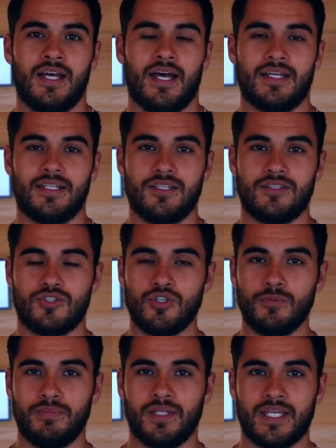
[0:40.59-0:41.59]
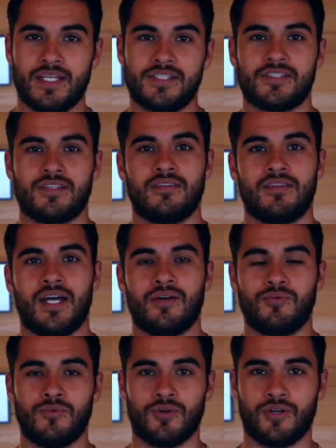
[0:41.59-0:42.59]
I did 2 planks
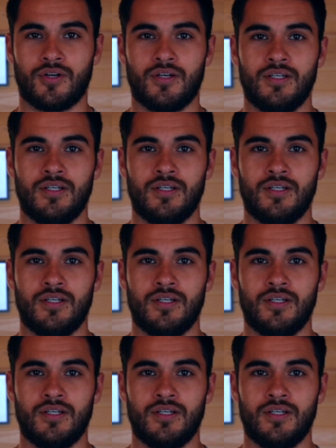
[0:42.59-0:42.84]
that were